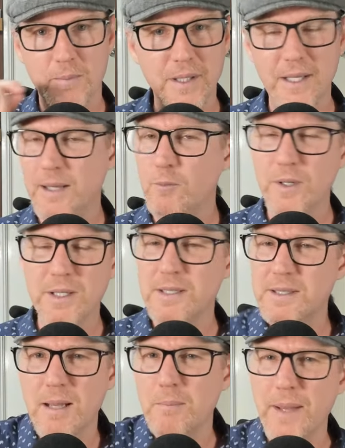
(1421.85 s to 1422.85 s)
But again, we
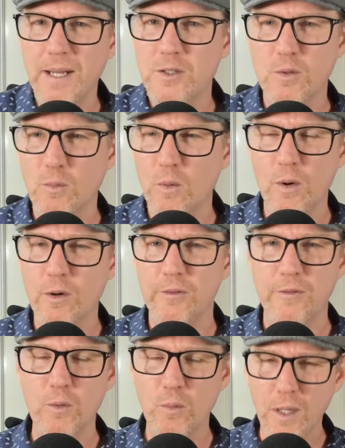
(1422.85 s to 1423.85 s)
just come back to water.
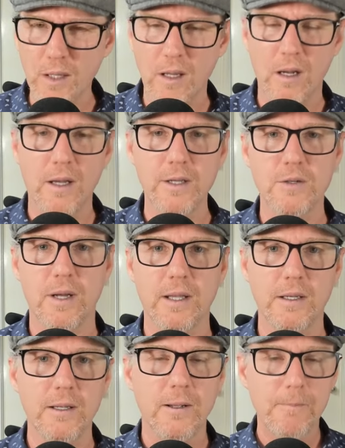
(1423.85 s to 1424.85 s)
If you're well
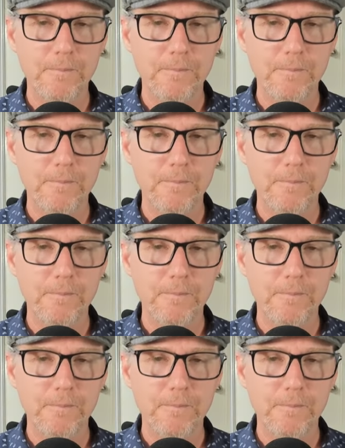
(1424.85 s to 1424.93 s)
hydrated